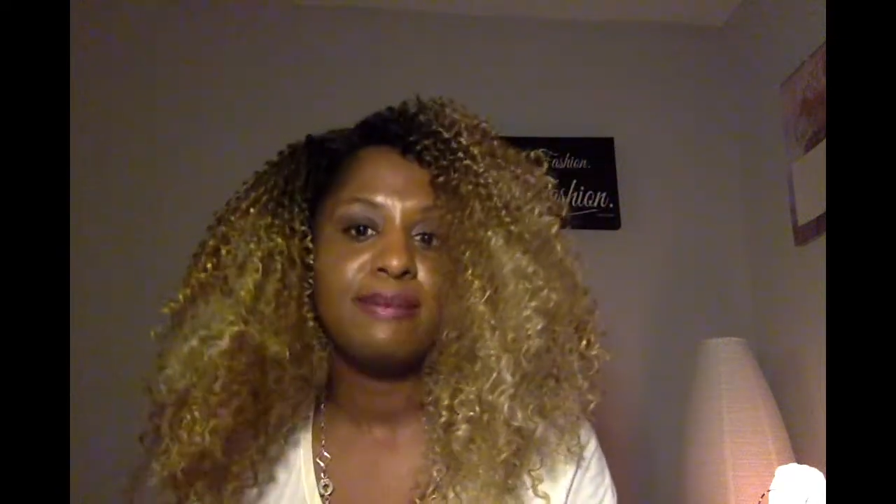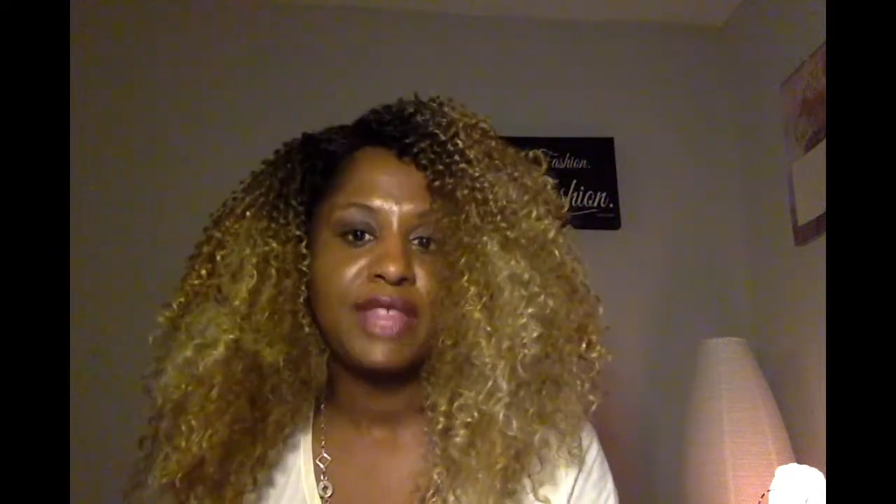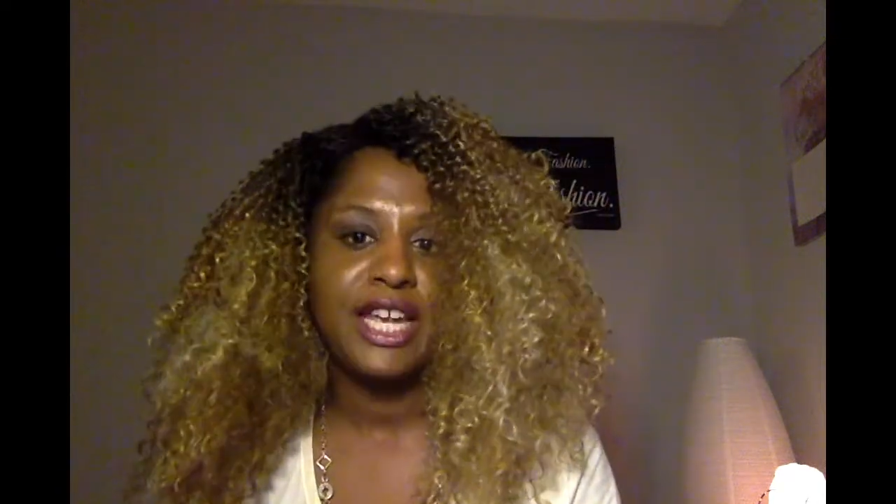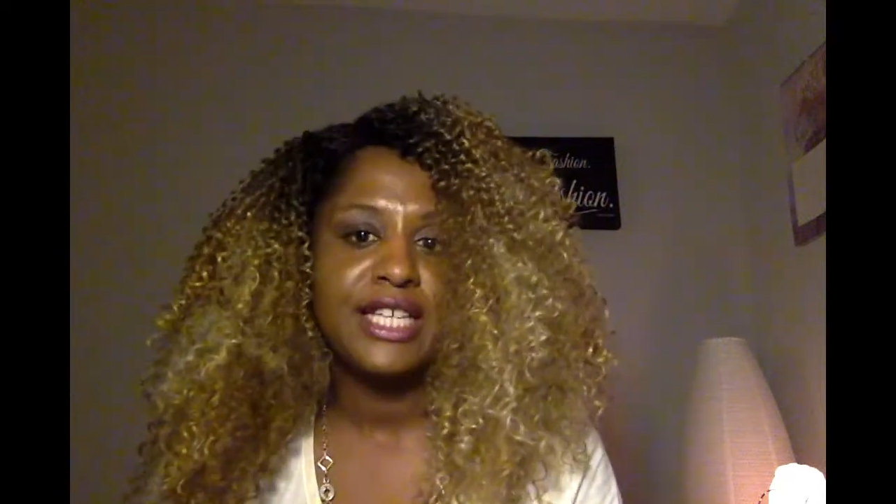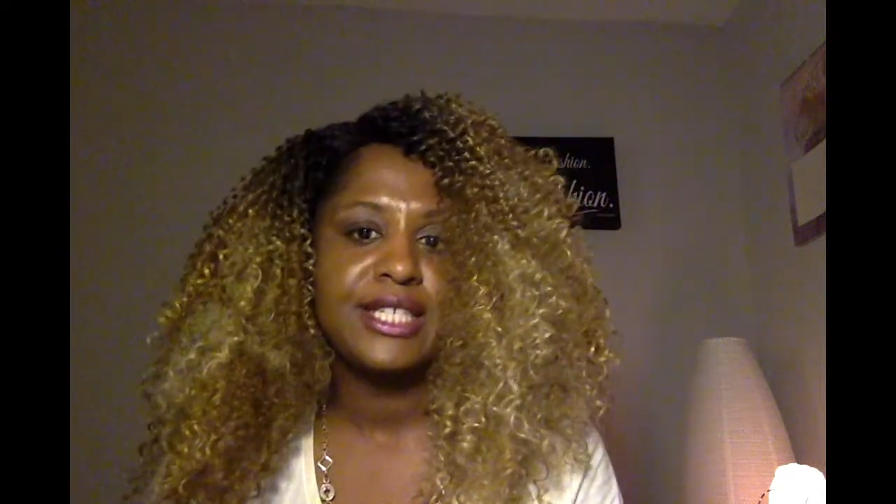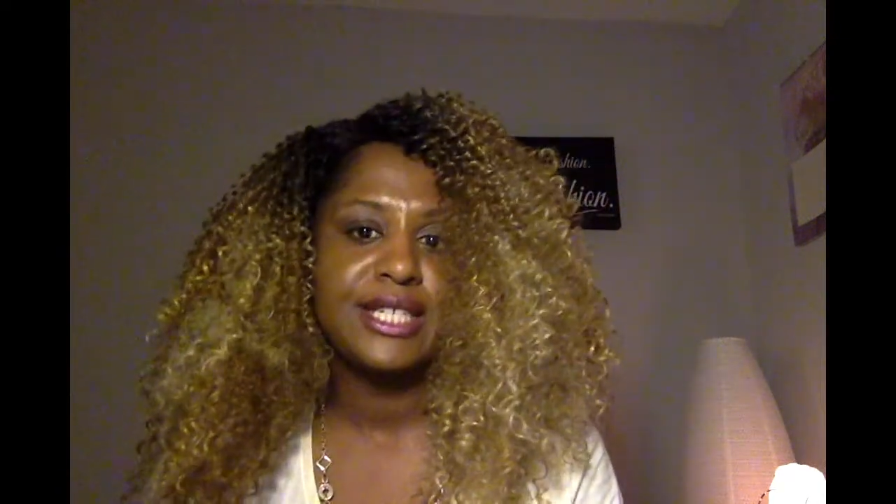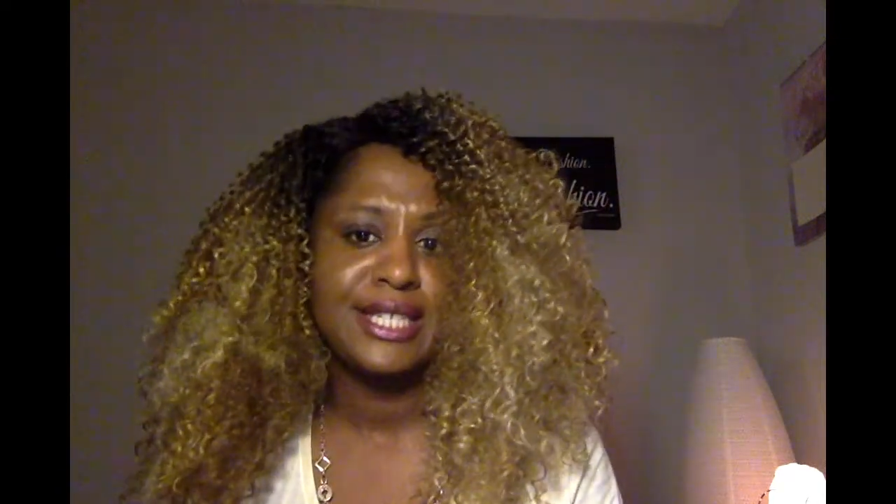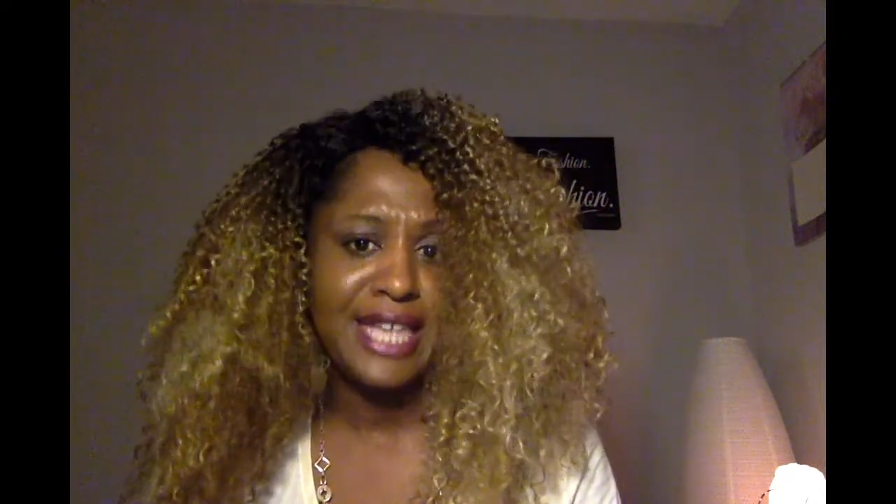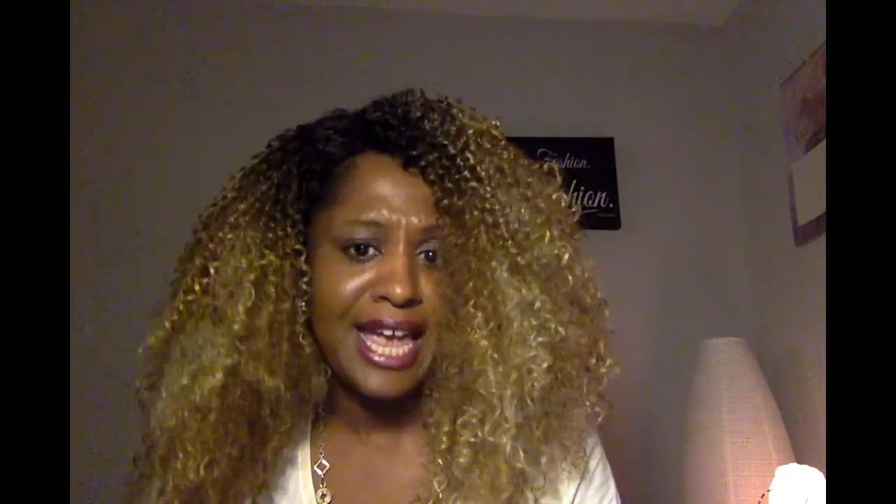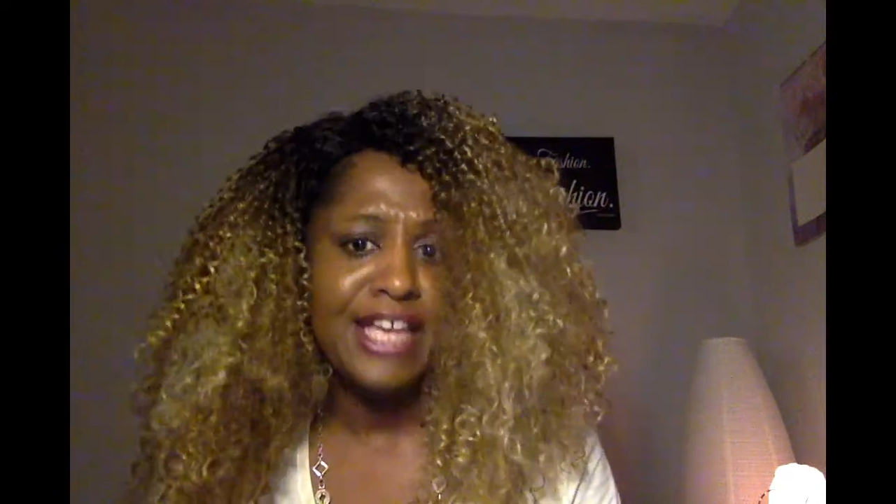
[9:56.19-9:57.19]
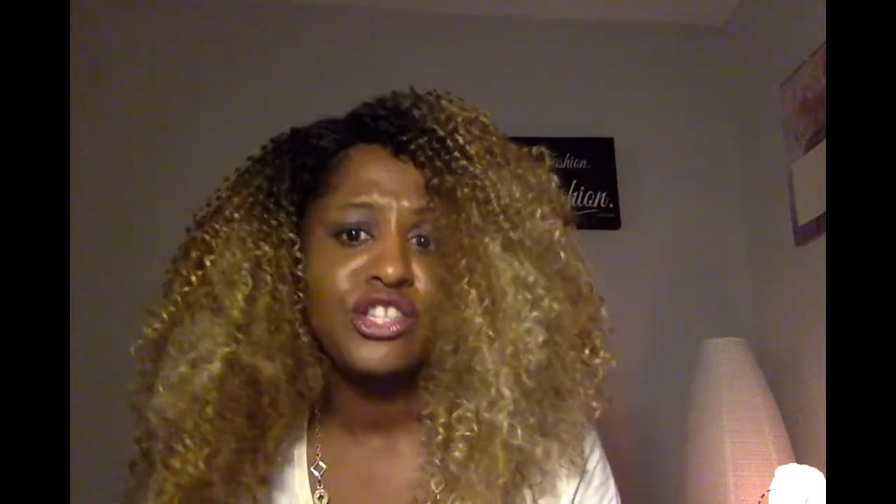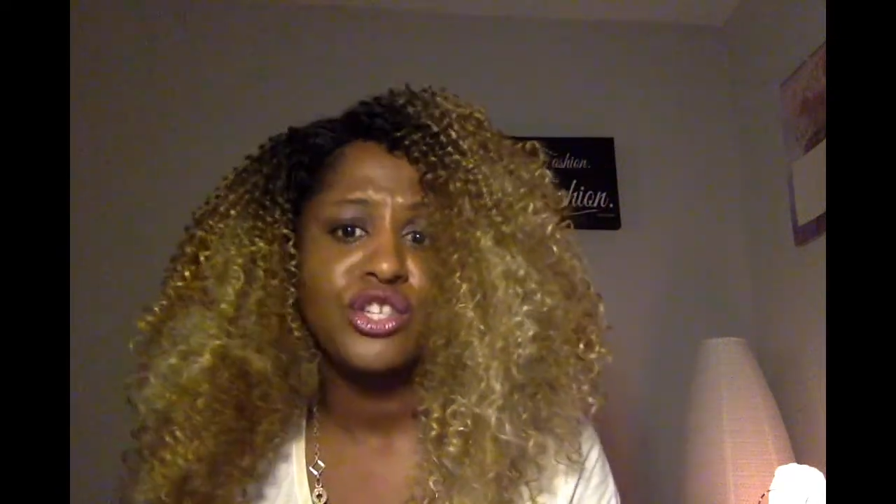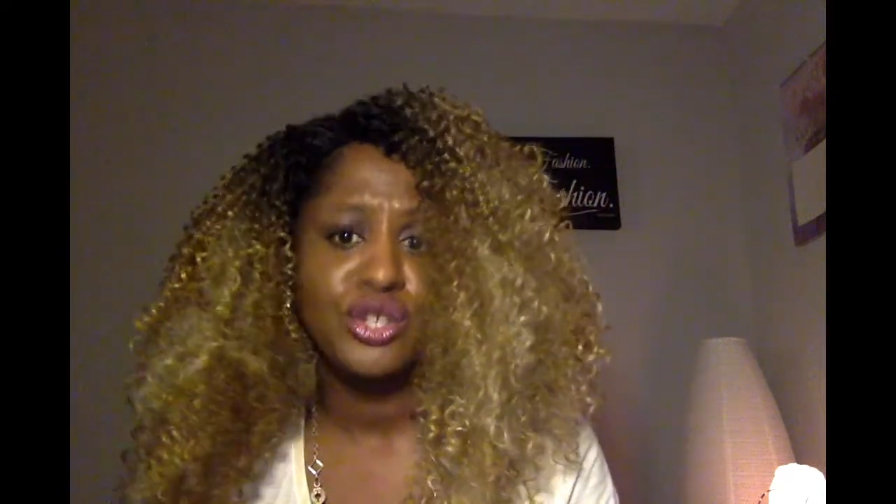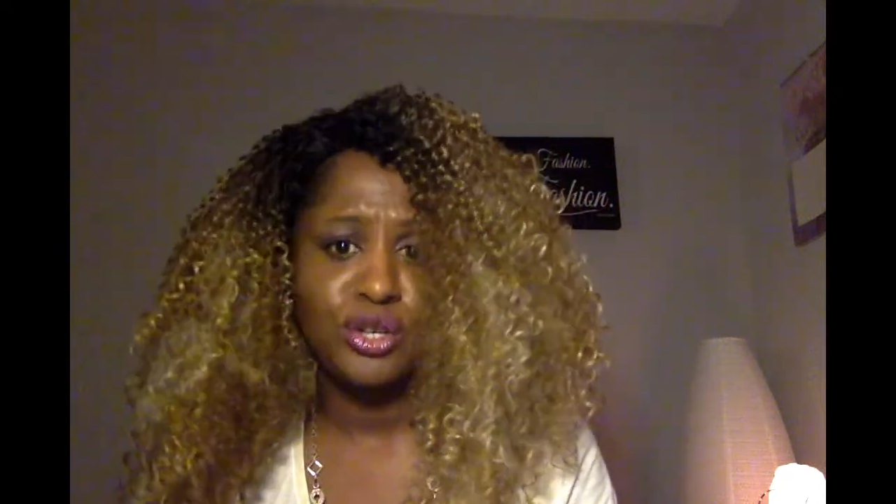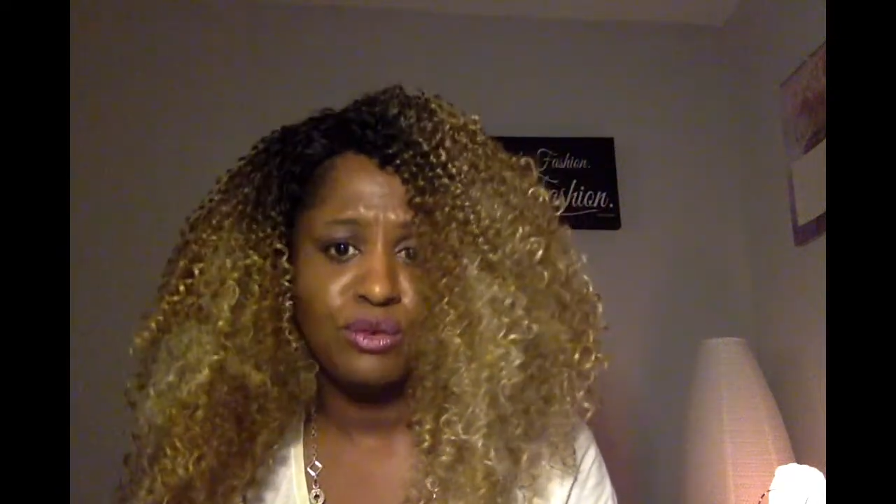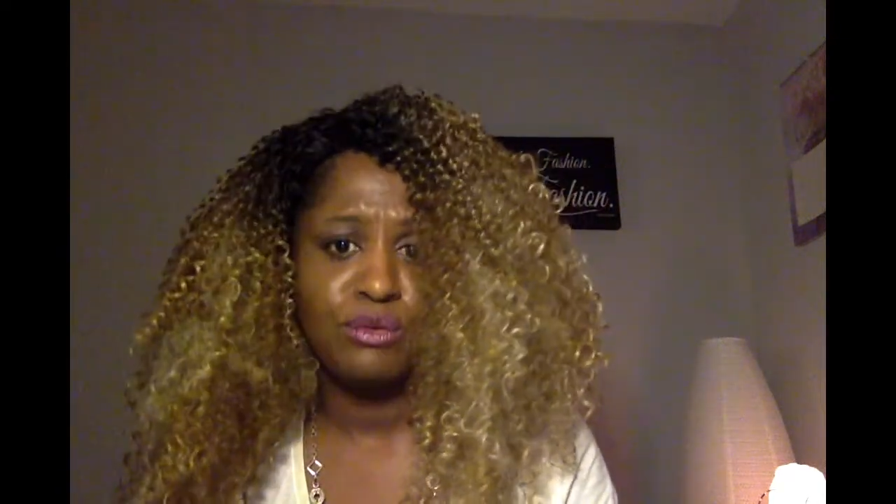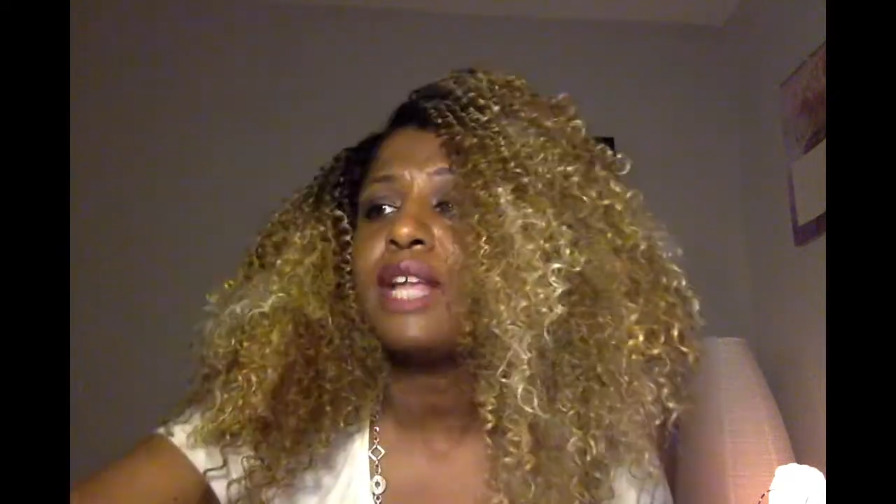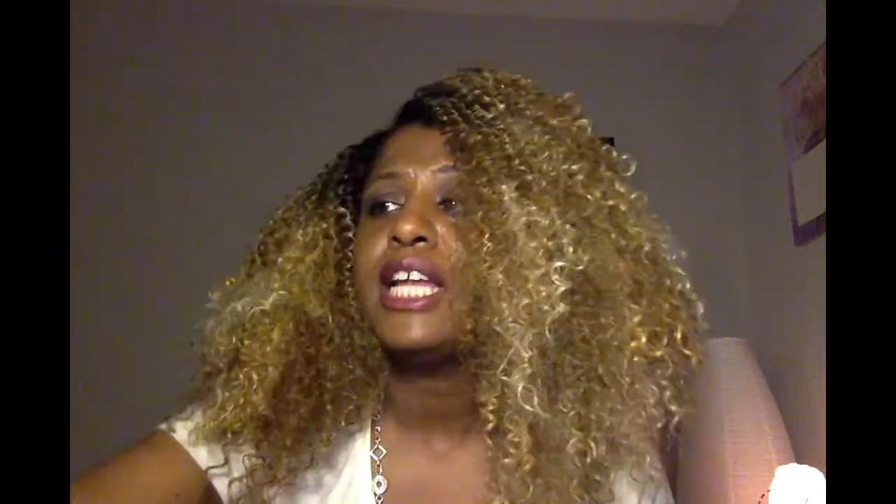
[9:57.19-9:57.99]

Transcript: things to say too.